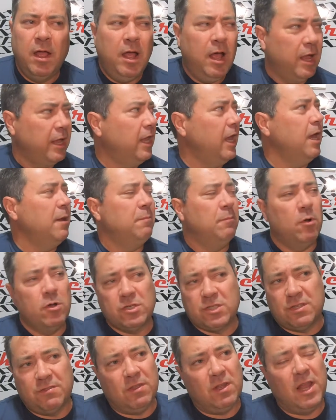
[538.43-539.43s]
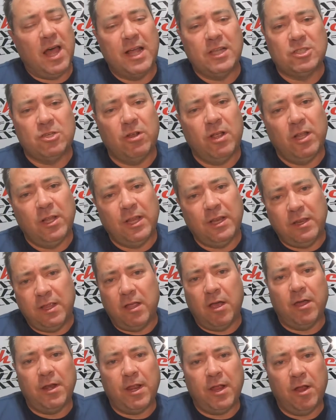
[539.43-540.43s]
Again, most of the lights are LED
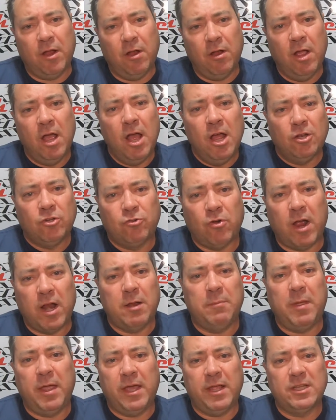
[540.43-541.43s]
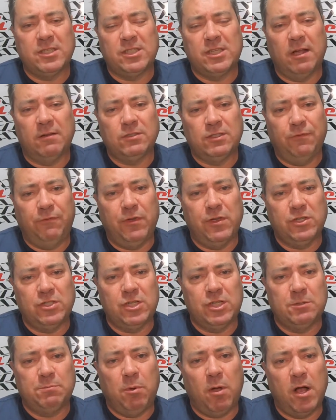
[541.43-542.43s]
on here, trying to make it as self-sufficient
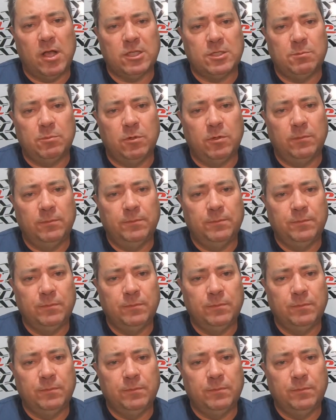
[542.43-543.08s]
as possible.